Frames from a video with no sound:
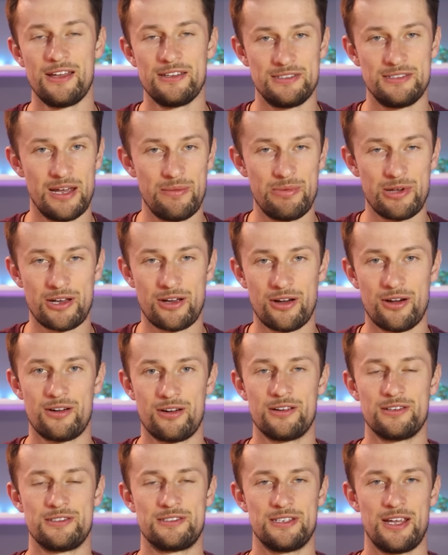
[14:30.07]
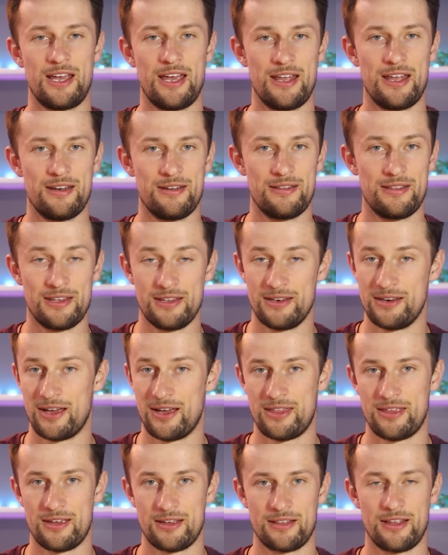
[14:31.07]
debit cards and the
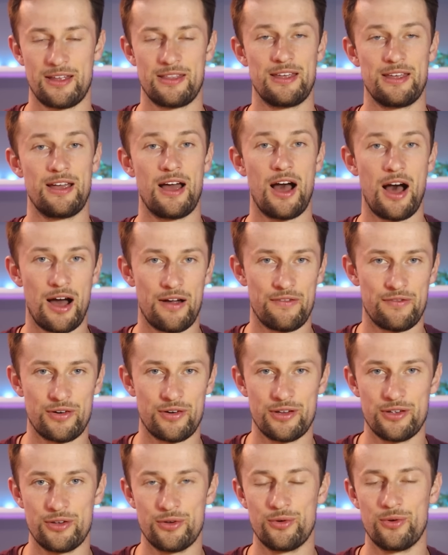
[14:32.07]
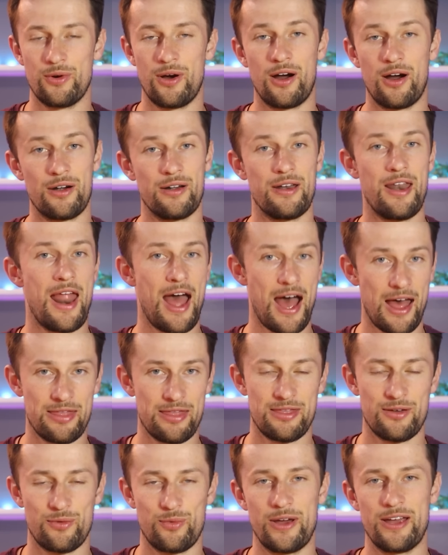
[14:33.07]
nothing that they offer you are
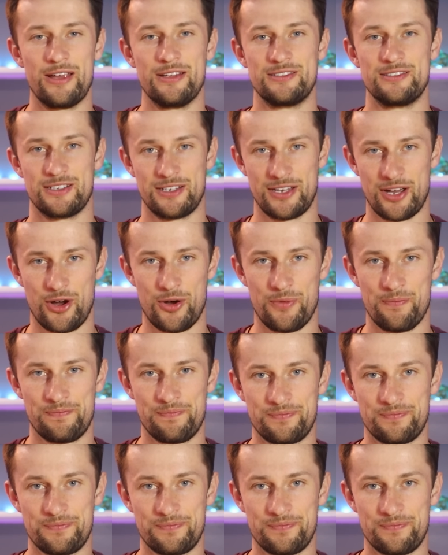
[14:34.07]
not the way to go.